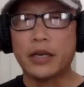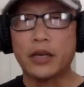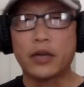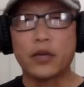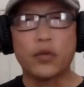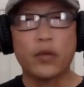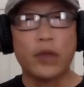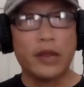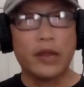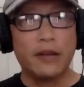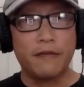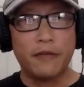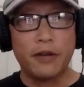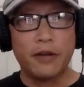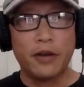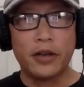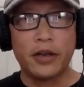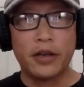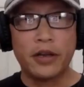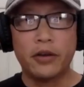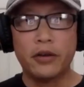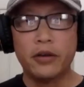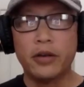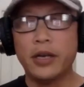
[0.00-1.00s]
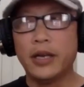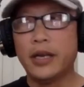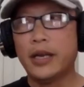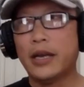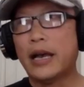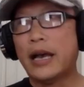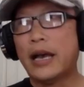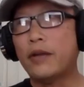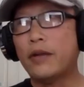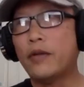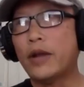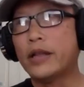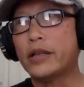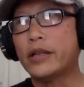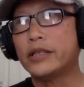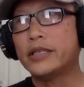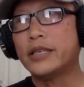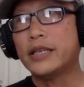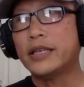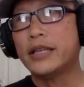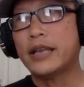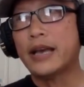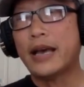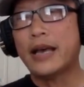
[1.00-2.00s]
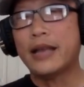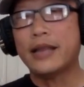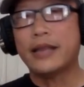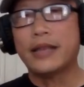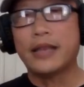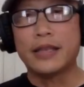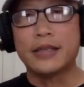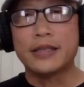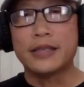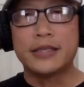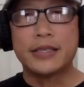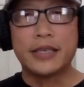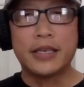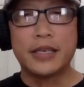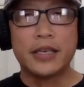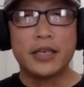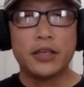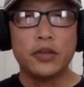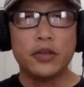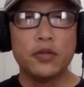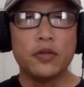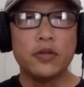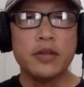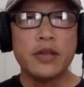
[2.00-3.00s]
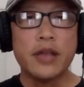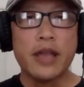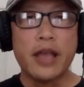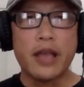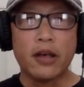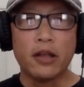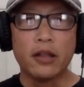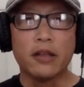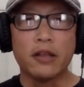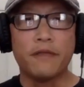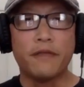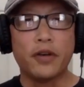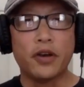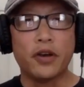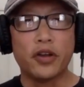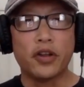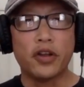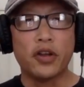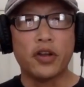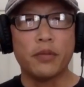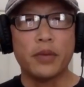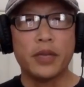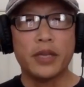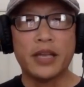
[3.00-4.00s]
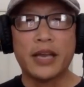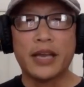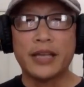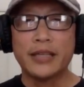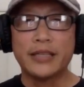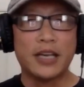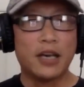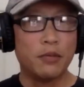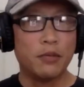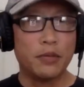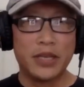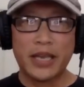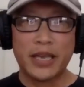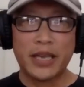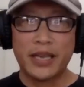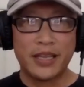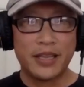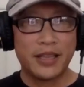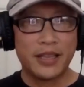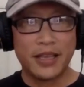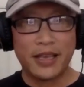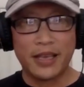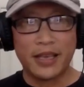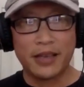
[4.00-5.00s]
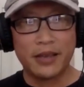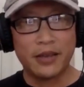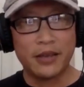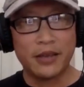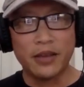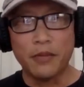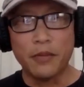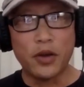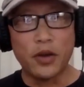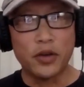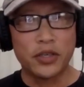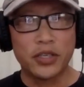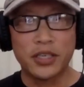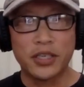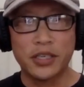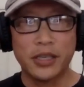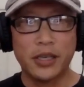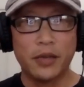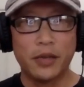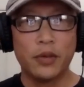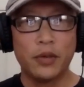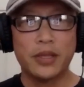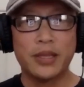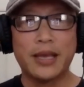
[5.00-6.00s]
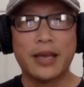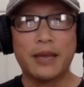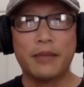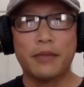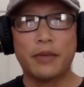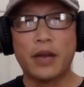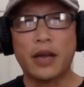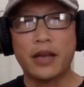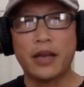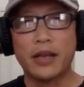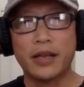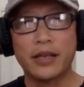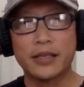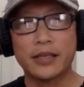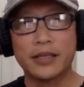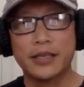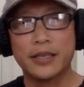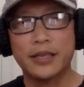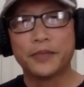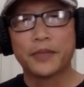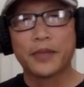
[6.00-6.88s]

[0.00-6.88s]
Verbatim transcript: a great photo I'd rather see that than see you nail the photo but not tell me anything emotionally with that product.